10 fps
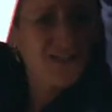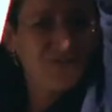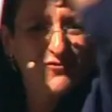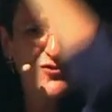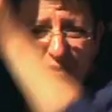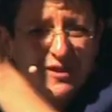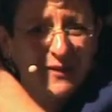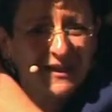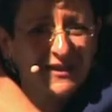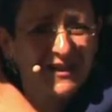Can you nod at the
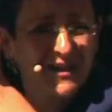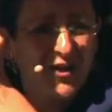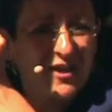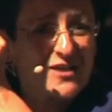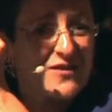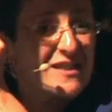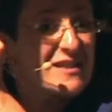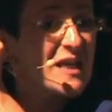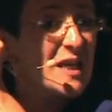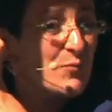back? Okay, so this
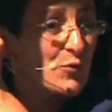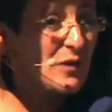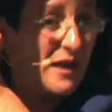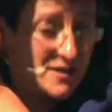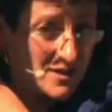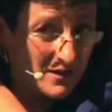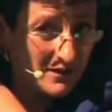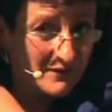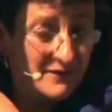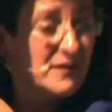is a Hebrew letter.
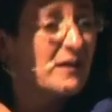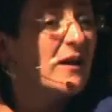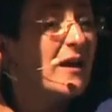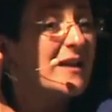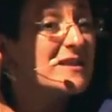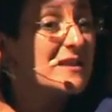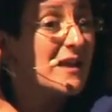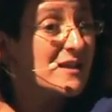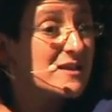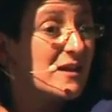It's the
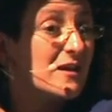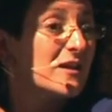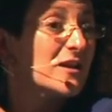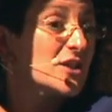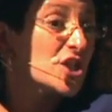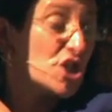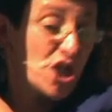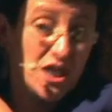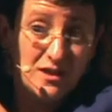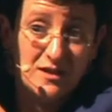letter
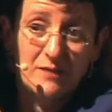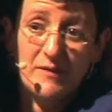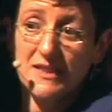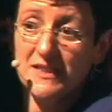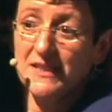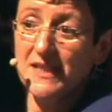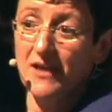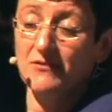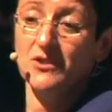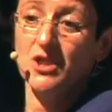shin. It makes the
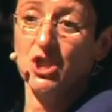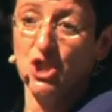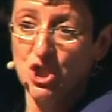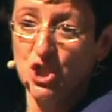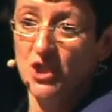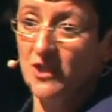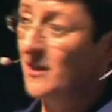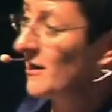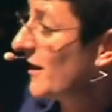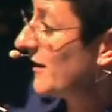sound sh,
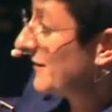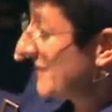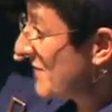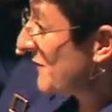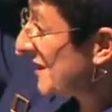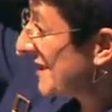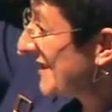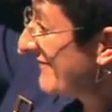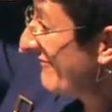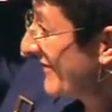like
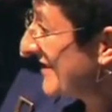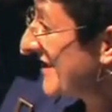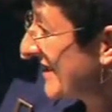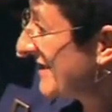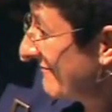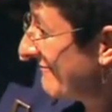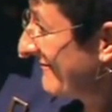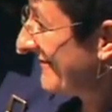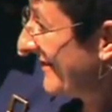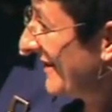David's first
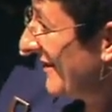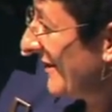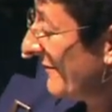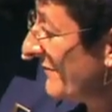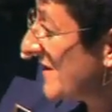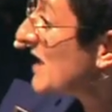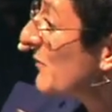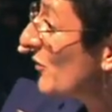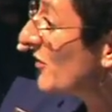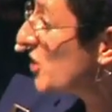
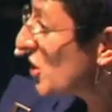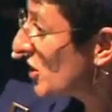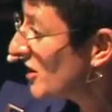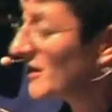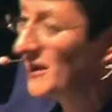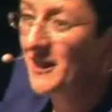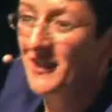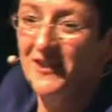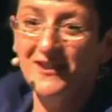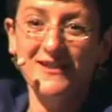syllable, sh.
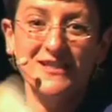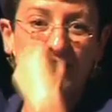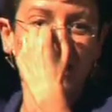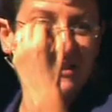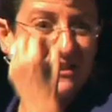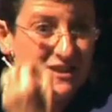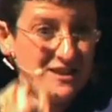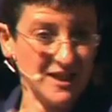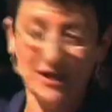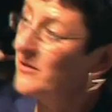Okay, so that's the
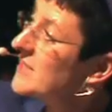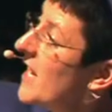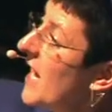sound.